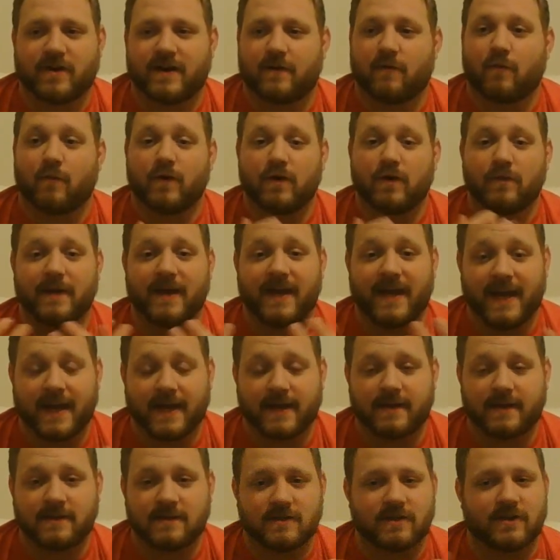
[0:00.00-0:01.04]
it will be
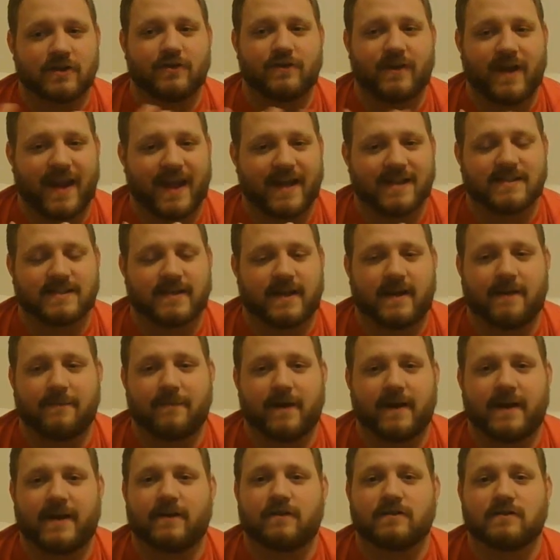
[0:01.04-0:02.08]
hidden so you can't see
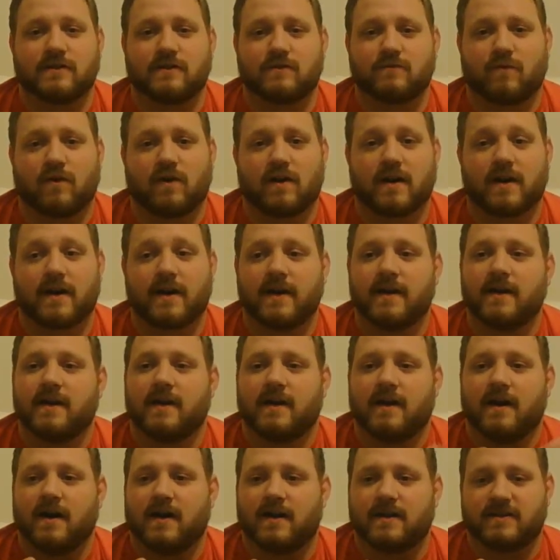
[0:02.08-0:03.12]
anybody else's work
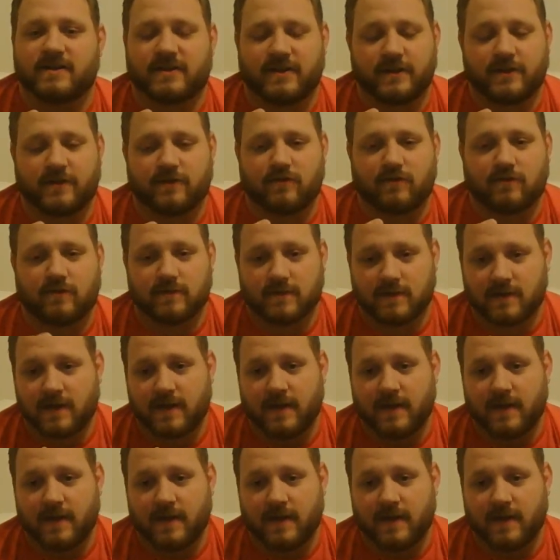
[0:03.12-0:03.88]
until